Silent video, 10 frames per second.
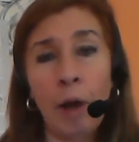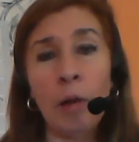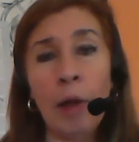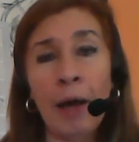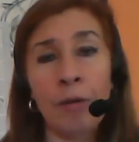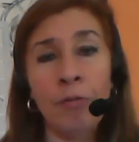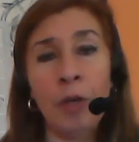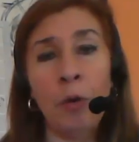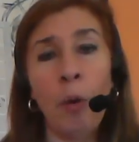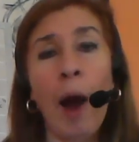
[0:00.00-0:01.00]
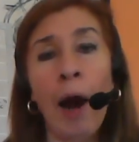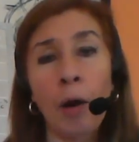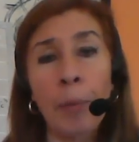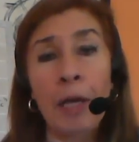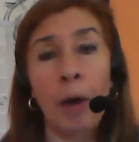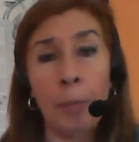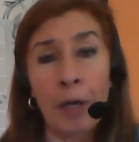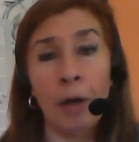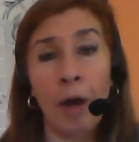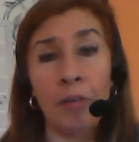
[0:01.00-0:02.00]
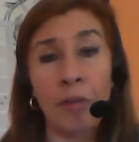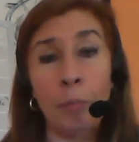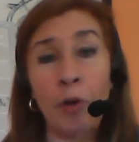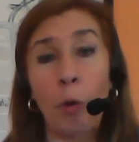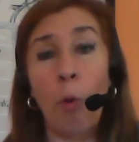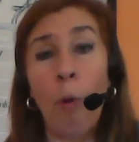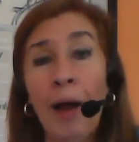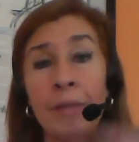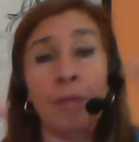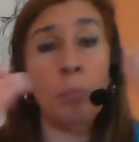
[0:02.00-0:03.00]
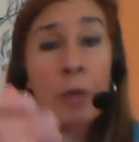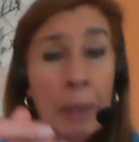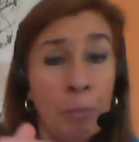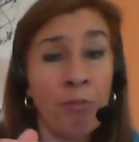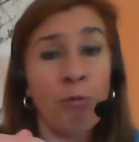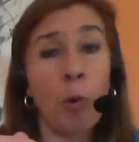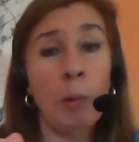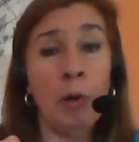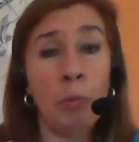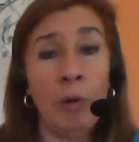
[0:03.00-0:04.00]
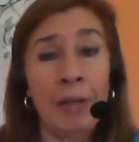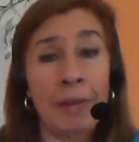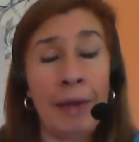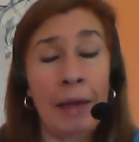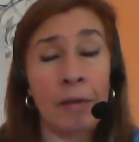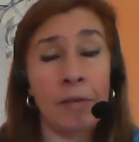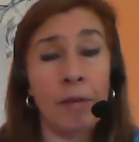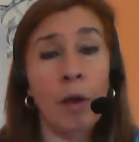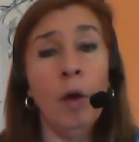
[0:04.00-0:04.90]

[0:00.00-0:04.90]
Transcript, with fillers: A lot of you are becoming accustomed to quantum leaps forward with things.